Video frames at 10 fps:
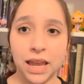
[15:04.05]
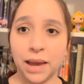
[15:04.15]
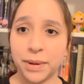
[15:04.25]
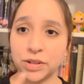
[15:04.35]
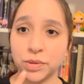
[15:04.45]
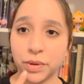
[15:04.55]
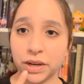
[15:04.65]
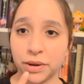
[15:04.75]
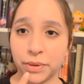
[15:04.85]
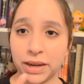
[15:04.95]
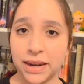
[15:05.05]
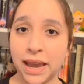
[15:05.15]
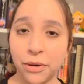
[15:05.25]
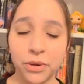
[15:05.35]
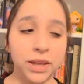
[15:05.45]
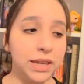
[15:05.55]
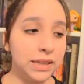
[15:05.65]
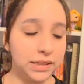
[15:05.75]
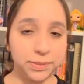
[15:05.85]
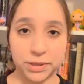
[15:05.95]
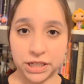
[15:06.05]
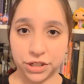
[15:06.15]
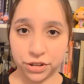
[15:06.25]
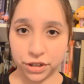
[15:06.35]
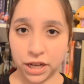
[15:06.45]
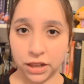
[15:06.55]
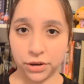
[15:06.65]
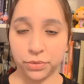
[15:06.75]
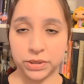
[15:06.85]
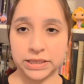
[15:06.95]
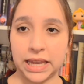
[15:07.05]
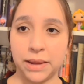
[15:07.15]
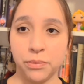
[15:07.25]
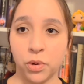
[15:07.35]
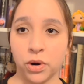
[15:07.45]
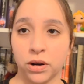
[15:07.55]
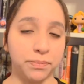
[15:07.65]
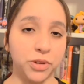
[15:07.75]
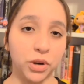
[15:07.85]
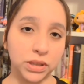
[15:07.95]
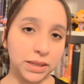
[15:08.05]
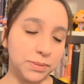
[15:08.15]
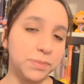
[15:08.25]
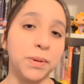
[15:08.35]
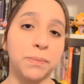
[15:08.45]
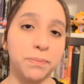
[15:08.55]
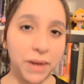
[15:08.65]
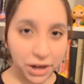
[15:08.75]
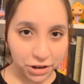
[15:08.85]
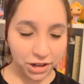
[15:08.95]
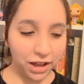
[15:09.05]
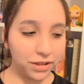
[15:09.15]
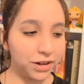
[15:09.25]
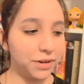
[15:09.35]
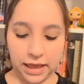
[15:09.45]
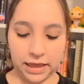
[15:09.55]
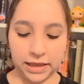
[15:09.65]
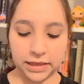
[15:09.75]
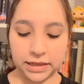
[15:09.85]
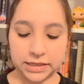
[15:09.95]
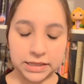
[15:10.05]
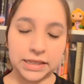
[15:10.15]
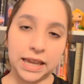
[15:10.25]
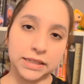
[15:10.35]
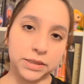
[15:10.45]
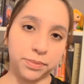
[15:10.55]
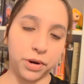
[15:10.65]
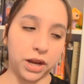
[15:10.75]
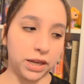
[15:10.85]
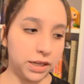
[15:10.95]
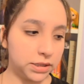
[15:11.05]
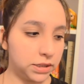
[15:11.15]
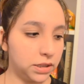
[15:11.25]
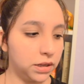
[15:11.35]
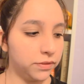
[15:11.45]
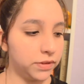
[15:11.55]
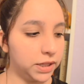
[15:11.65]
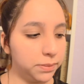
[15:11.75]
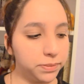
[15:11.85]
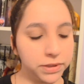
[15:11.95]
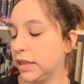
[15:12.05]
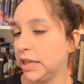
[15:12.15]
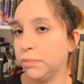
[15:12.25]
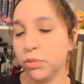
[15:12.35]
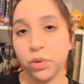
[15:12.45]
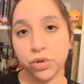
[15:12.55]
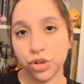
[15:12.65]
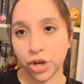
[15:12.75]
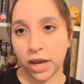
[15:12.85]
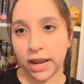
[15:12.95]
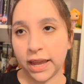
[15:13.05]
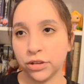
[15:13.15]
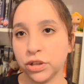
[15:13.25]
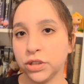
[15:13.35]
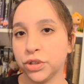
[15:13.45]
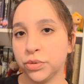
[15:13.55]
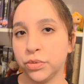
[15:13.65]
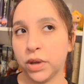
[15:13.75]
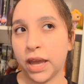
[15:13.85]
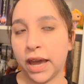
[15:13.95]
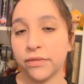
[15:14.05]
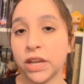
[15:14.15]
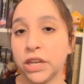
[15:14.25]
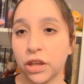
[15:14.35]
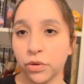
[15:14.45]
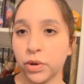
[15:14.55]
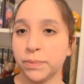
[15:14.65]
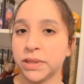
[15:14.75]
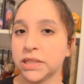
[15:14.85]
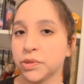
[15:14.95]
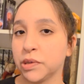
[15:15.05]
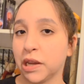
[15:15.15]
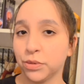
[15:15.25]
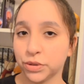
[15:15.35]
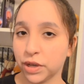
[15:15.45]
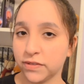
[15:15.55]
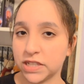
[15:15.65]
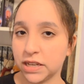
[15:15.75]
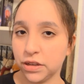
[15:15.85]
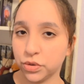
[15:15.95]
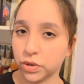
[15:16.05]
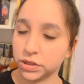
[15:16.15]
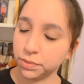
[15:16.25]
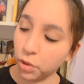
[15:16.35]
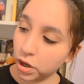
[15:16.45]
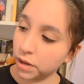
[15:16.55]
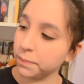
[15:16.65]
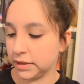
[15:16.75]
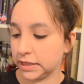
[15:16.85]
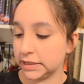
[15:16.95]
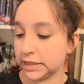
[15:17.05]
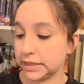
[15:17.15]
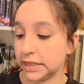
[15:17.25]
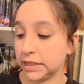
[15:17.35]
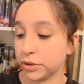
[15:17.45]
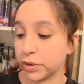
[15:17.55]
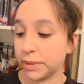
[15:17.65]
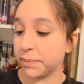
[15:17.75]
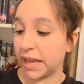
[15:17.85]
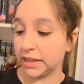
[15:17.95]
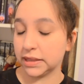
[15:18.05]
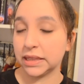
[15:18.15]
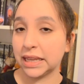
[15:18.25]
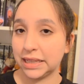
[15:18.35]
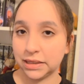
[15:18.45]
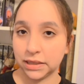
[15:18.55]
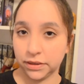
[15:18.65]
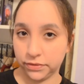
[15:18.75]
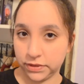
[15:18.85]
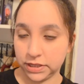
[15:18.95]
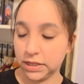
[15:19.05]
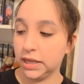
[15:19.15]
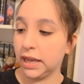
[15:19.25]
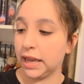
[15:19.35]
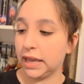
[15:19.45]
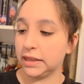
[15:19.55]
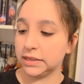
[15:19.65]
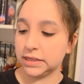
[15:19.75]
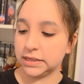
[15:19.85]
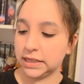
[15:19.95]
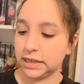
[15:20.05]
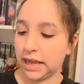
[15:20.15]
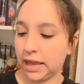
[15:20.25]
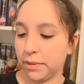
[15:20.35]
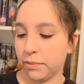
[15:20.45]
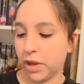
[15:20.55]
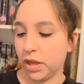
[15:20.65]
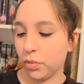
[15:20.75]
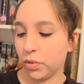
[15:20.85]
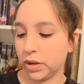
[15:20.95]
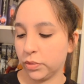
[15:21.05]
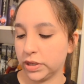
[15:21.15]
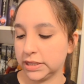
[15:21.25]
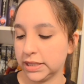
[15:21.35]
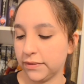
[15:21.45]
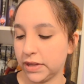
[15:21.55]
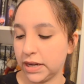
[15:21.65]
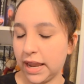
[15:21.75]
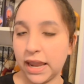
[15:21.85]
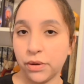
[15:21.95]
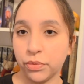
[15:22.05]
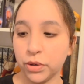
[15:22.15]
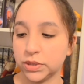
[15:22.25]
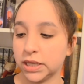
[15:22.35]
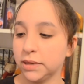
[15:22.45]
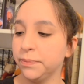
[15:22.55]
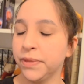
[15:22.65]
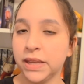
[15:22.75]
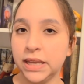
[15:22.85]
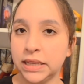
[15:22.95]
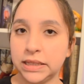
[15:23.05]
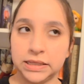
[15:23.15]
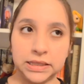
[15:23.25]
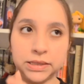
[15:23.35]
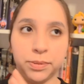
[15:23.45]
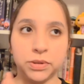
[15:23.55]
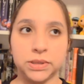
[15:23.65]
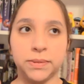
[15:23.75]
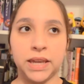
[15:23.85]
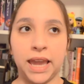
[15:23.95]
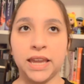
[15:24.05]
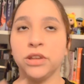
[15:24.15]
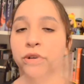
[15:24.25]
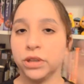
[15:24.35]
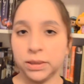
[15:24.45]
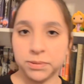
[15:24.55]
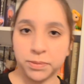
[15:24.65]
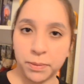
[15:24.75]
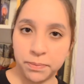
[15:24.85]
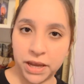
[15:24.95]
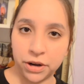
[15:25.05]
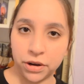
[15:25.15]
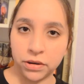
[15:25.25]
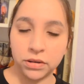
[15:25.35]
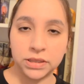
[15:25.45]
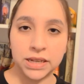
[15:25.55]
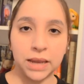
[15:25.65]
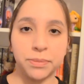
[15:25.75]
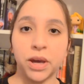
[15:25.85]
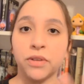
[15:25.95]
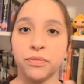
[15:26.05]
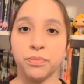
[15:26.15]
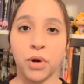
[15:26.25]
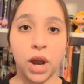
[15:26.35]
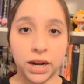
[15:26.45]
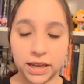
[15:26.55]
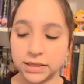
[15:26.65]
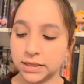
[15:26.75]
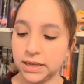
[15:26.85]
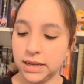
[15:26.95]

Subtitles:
I'm actually wearing it right now. This particular color was a more Your Lips But Better color. And then this next product of lips, the Moonshot. I actually do have another one, but this one I was gravitating towards more. This is the Cream Paint Light Lift. And this is in M117 Hey Rosa. This is supposed to be a Your Lips But Better type of product.